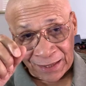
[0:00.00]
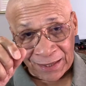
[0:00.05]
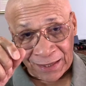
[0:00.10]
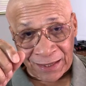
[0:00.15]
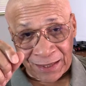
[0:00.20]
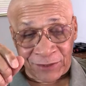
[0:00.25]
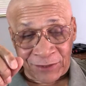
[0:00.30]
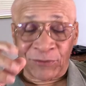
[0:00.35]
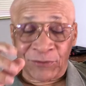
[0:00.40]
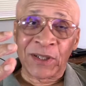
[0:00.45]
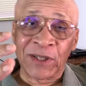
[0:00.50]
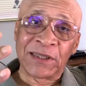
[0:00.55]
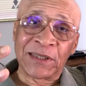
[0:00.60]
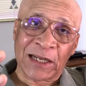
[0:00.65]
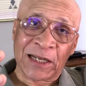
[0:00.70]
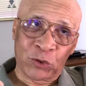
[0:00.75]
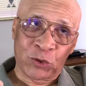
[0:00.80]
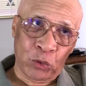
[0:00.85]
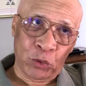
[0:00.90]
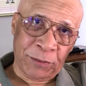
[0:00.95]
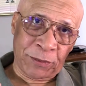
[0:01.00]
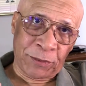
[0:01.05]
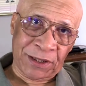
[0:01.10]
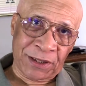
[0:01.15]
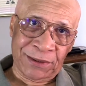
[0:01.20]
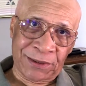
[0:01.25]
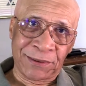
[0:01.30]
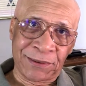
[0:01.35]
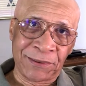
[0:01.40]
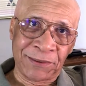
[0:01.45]
It feels like to
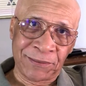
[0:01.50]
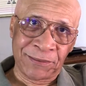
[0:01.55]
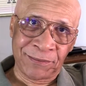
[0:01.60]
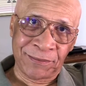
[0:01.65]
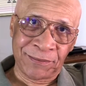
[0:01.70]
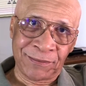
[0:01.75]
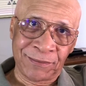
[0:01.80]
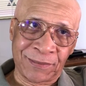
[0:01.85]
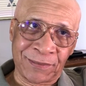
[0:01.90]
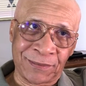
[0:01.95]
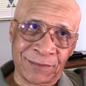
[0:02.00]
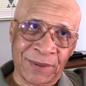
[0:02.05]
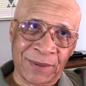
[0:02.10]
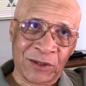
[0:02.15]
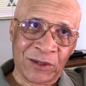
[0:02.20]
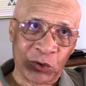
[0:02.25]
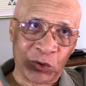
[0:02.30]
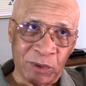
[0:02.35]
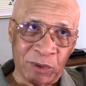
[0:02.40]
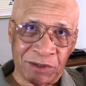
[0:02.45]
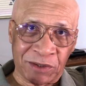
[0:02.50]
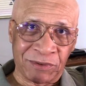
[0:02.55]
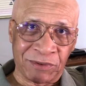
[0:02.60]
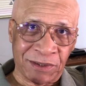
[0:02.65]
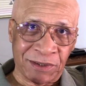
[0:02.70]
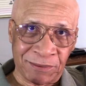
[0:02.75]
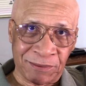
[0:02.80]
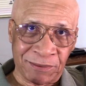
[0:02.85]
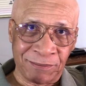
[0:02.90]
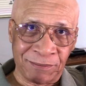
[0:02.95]
me, intuitively,